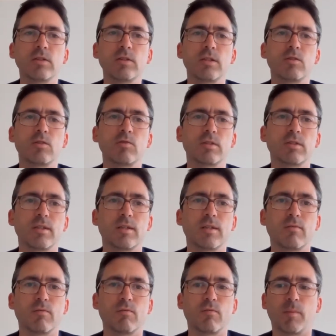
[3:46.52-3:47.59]
Just
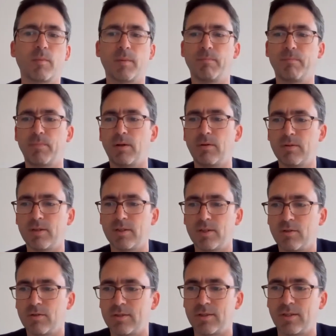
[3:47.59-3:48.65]
interested from a bulk
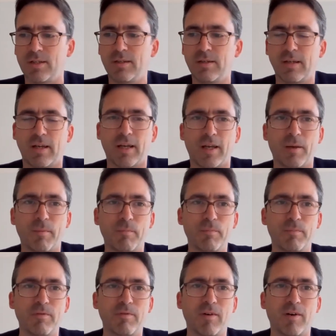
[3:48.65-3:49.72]
annuity
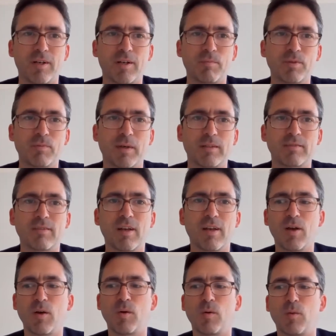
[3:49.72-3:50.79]
provider perspective,
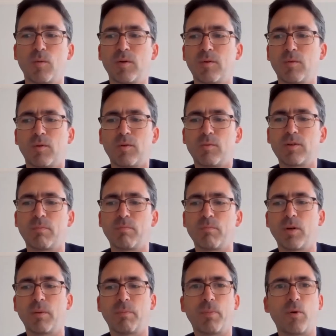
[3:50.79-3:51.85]
what
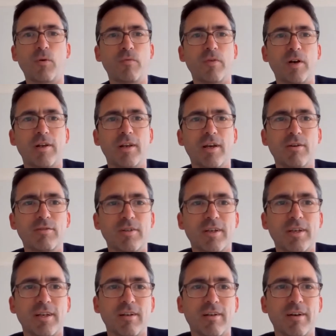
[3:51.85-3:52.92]
are portfolios
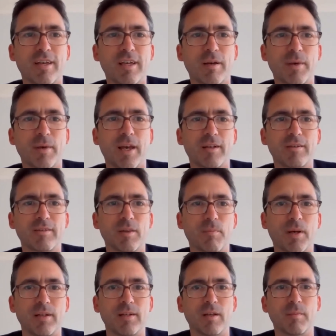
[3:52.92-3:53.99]
looking like coming out of
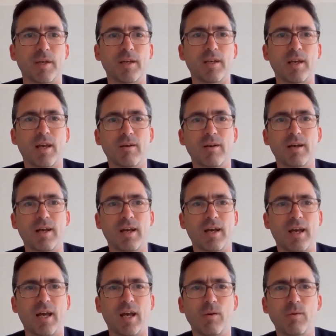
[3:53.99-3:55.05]
the pandemic? How
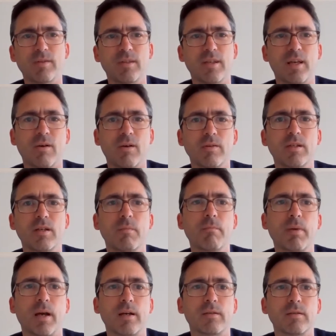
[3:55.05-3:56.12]
has it
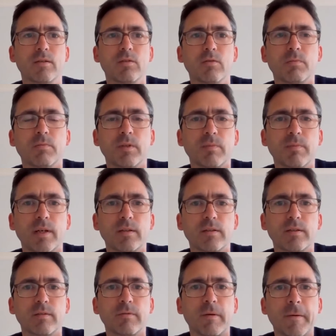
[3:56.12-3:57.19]
impacted your
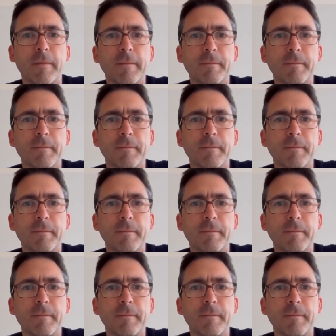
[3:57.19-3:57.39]
perspective?